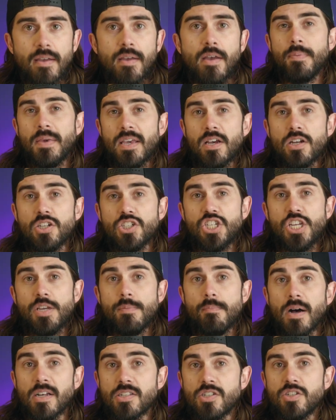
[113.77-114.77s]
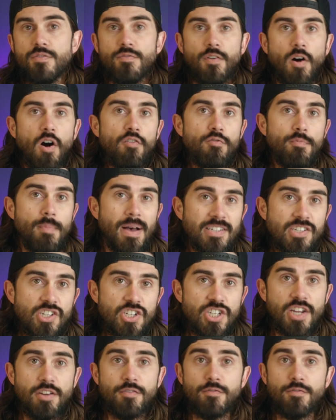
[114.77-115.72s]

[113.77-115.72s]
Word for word: PLG must evolve messaging